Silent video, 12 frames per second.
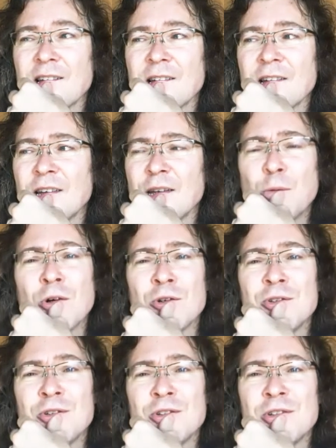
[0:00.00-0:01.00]
And it
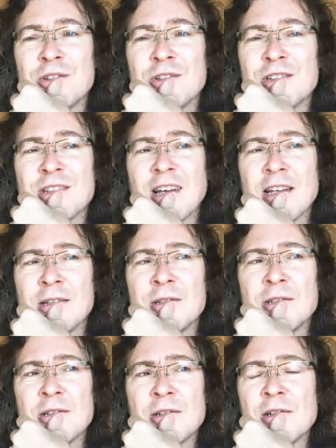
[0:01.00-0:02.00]
was. And
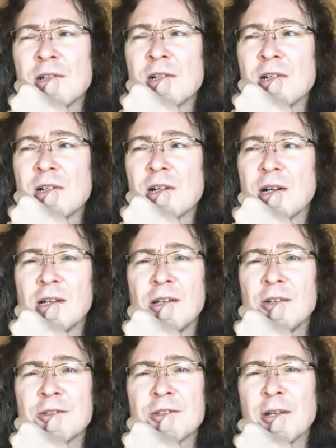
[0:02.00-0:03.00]
I
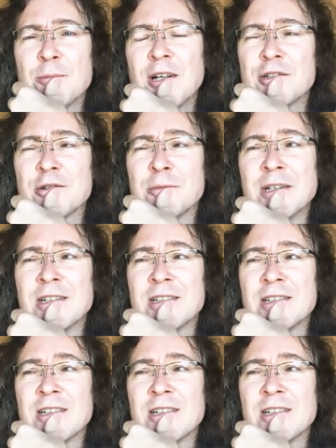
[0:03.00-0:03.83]
learned so much from it.